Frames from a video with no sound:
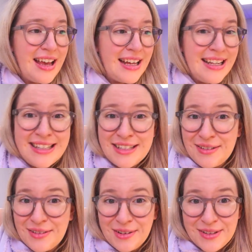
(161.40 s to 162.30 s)
I need to
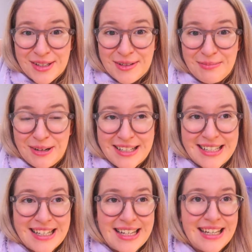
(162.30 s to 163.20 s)
do those at some point
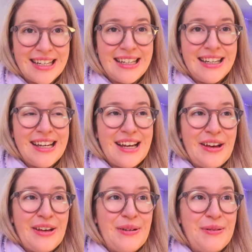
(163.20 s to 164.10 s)
today.
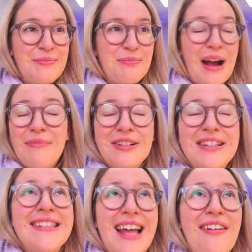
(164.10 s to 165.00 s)
Um, but I'm gonna
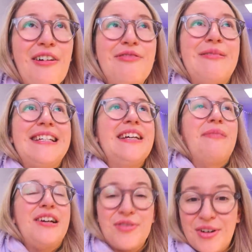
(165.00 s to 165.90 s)
start off my day
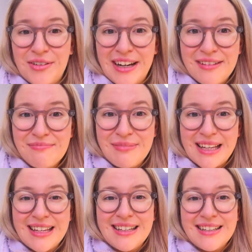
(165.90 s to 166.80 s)
by drawing
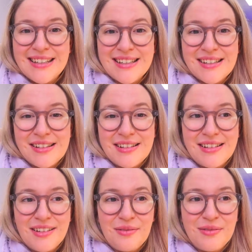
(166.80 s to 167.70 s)
because
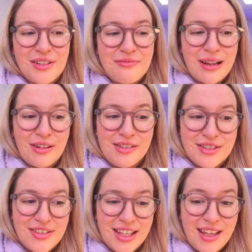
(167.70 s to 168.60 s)
one of my
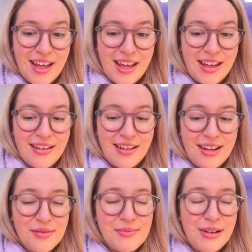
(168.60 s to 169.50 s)
goals for the year,
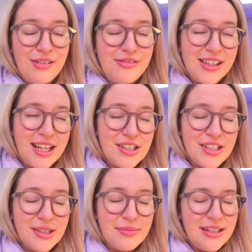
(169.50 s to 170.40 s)
and it was my goal for last
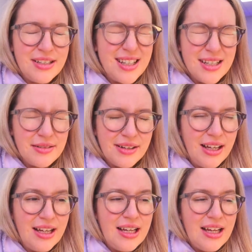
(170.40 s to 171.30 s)
year, but I just didn't do it,
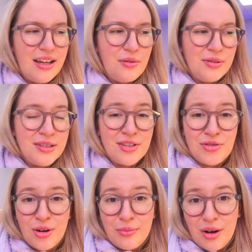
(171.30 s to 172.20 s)
was to
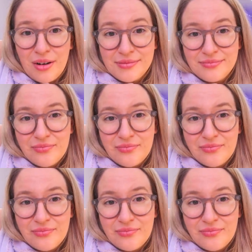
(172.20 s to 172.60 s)
draw more.